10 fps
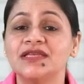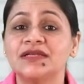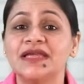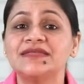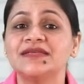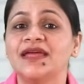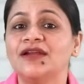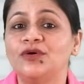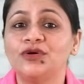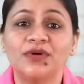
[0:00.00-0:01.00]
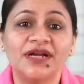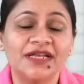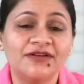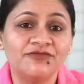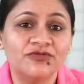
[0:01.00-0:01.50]
So let's again go to our
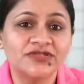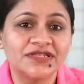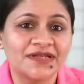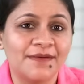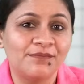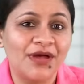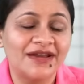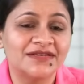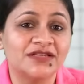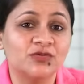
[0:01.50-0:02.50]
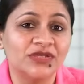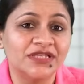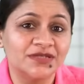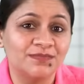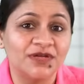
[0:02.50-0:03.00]
Infosys comparison with
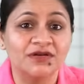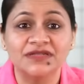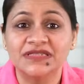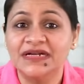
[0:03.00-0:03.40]
its peers.